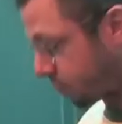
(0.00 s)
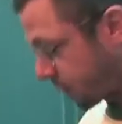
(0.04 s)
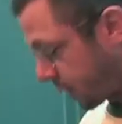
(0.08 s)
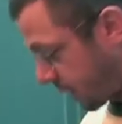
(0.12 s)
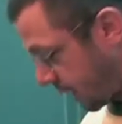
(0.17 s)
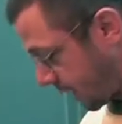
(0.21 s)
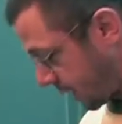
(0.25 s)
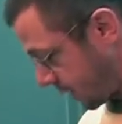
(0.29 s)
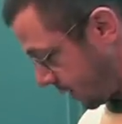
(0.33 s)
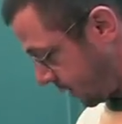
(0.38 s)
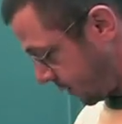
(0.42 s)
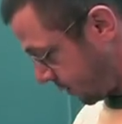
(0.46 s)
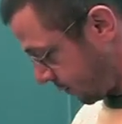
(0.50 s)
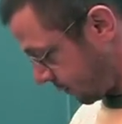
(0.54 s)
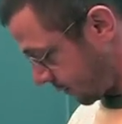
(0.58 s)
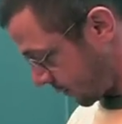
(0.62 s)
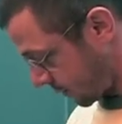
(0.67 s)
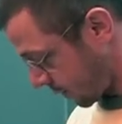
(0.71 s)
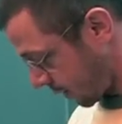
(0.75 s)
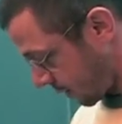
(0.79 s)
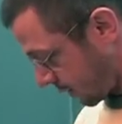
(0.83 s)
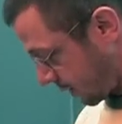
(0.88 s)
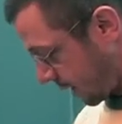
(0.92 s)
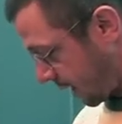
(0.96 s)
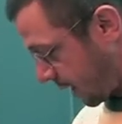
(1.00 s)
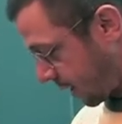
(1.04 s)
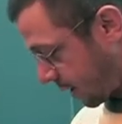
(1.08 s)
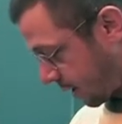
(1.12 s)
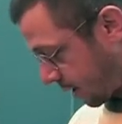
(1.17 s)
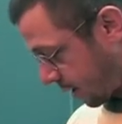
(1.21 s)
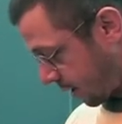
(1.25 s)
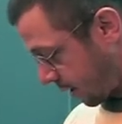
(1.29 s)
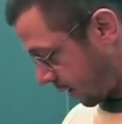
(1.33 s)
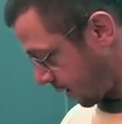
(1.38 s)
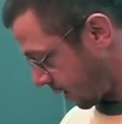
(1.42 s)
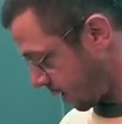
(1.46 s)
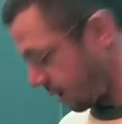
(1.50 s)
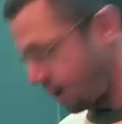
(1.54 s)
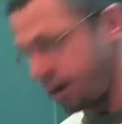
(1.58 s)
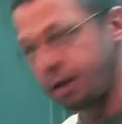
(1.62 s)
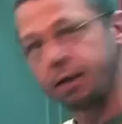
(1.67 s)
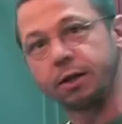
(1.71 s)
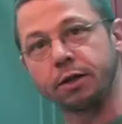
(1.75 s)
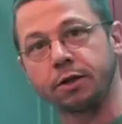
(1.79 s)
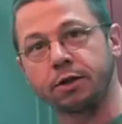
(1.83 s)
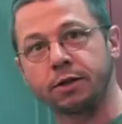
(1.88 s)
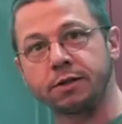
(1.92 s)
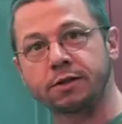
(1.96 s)
What I can do is I'll take the,
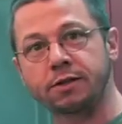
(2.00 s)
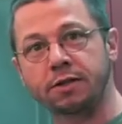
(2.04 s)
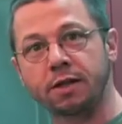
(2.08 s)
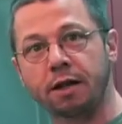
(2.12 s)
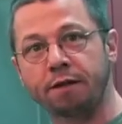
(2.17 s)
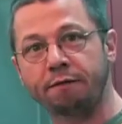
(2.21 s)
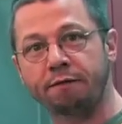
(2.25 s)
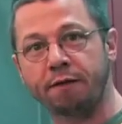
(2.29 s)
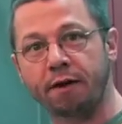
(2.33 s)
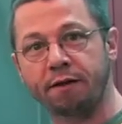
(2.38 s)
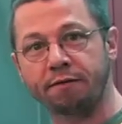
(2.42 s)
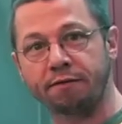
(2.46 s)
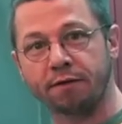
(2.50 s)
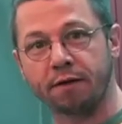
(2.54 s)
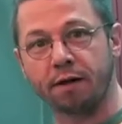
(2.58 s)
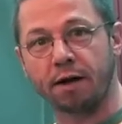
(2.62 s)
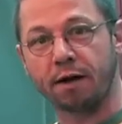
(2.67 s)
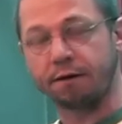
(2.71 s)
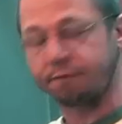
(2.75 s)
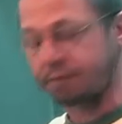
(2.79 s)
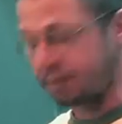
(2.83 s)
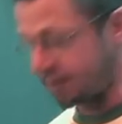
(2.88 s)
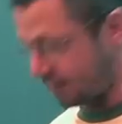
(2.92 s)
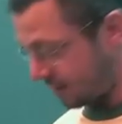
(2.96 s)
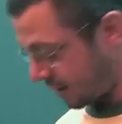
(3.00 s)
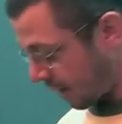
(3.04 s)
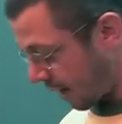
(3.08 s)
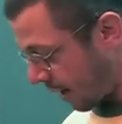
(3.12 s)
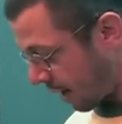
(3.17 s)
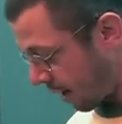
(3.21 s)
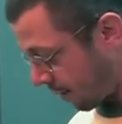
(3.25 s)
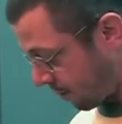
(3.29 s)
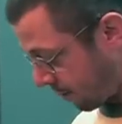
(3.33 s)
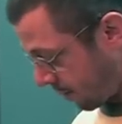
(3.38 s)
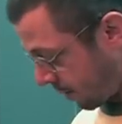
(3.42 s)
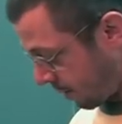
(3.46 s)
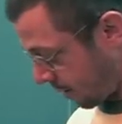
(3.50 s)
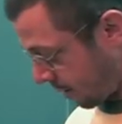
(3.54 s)
the good stuff off, off the top,